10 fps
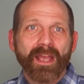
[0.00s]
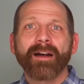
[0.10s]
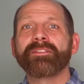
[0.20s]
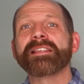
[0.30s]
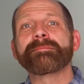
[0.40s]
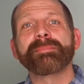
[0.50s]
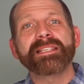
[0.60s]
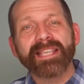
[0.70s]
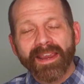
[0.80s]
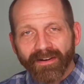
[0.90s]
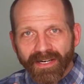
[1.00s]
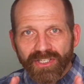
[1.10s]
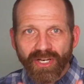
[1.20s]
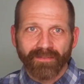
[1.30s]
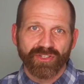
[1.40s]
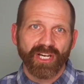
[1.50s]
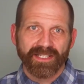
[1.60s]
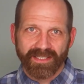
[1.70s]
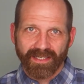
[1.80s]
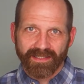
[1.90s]
of this miscarriage of
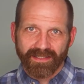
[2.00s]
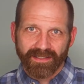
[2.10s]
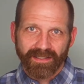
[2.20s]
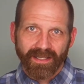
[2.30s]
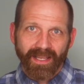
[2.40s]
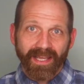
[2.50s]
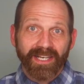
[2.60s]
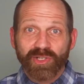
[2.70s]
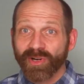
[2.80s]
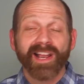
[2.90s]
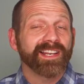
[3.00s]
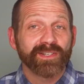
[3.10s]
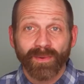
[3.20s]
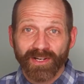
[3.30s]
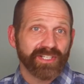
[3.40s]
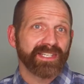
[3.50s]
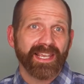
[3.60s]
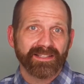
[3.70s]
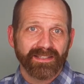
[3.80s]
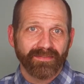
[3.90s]
justice and he tried to wash his
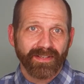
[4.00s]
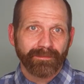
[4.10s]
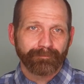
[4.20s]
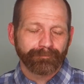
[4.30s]
hands of it.